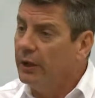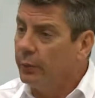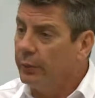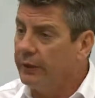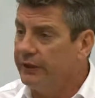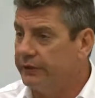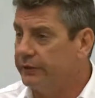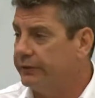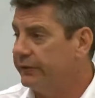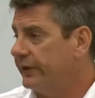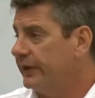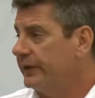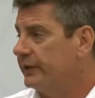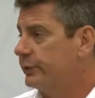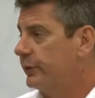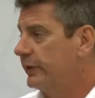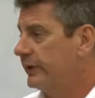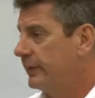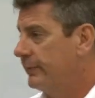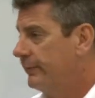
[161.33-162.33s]
We do
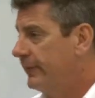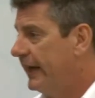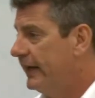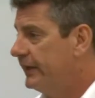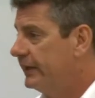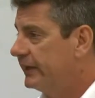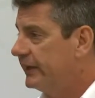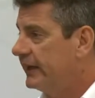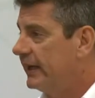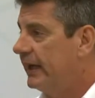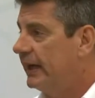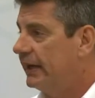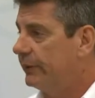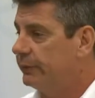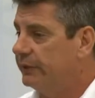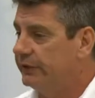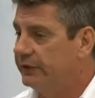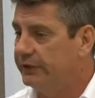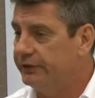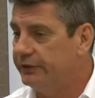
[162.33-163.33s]
things with Companion
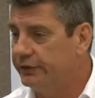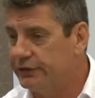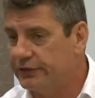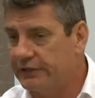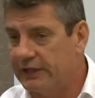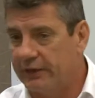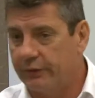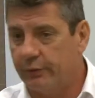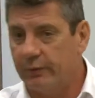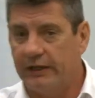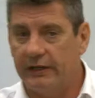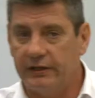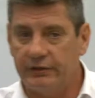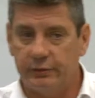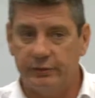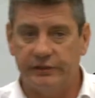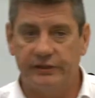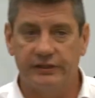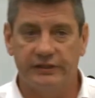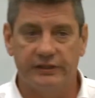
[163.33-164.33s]
Card in New South
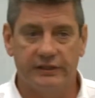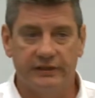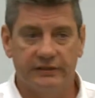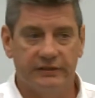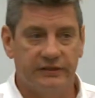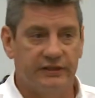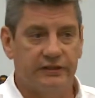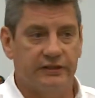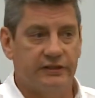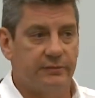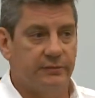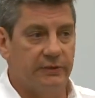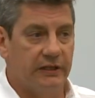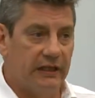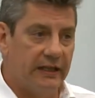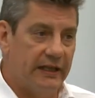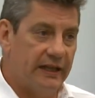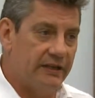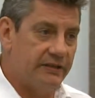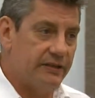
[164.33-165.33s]
Wales, which is a system that
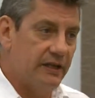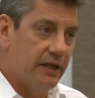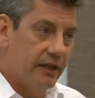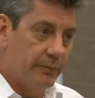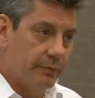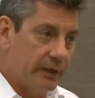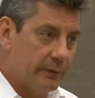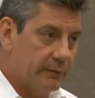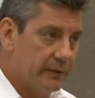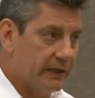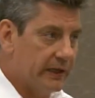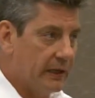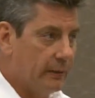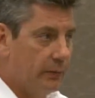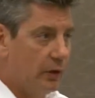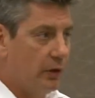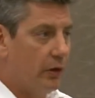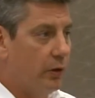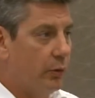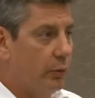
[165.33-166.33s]
allows people to
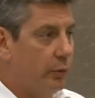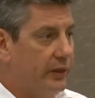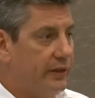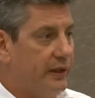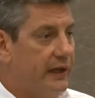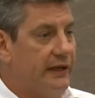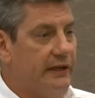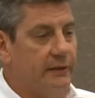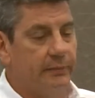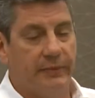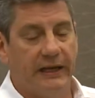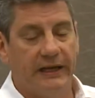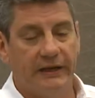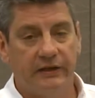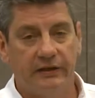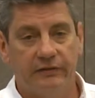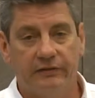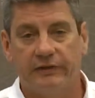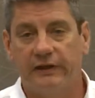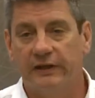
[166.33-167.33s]
come along with a
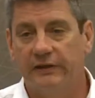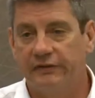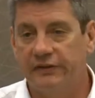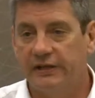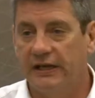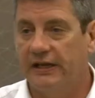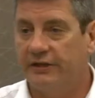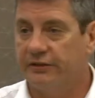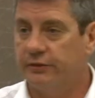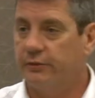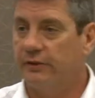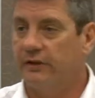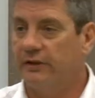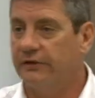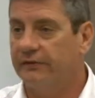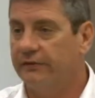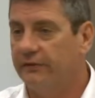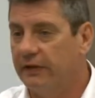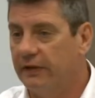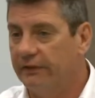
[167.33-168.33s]
companion free of charge to a
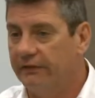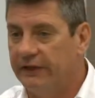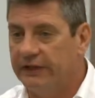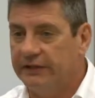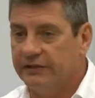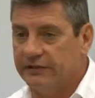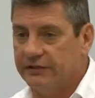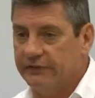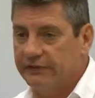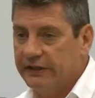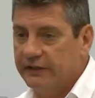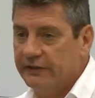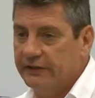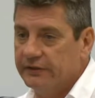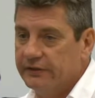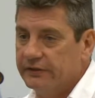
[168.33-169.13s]
lot of events and venues.